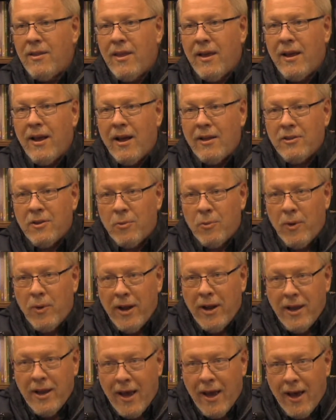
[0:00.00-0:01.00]
they got the
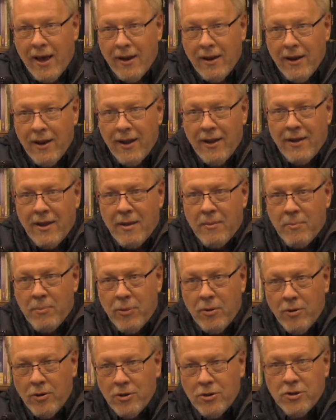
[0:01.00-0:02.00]
rake out and they
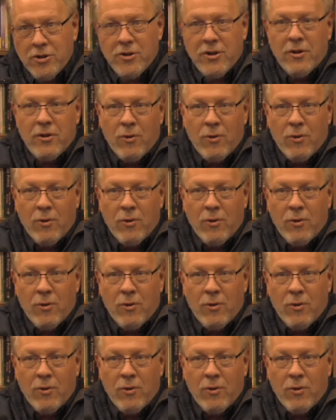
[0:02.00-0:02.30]
pushed,